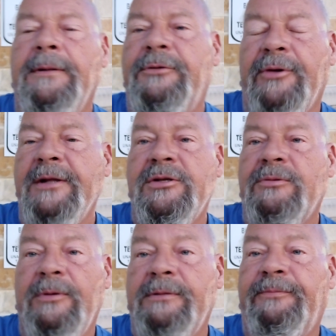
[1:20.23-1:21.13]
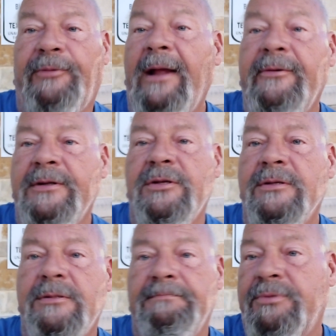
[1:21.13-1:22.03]
drenched with
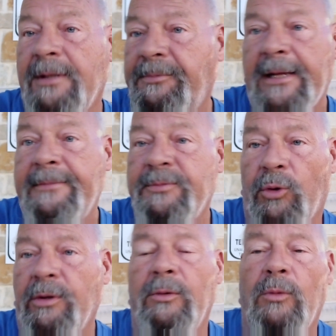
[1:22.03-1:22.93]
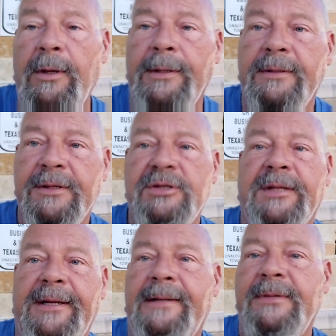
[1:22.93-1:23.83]
fragrances, sometimes more than one. This
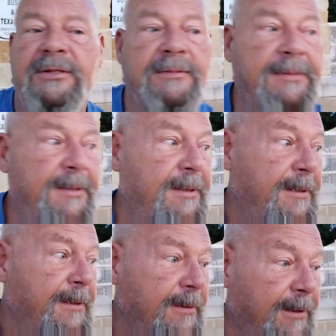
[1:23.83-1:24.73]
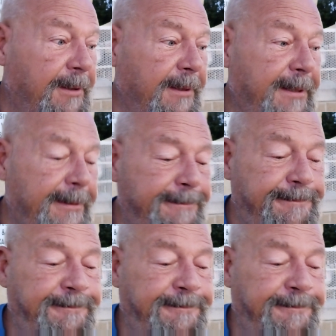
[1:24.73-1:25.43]
time it's clearly a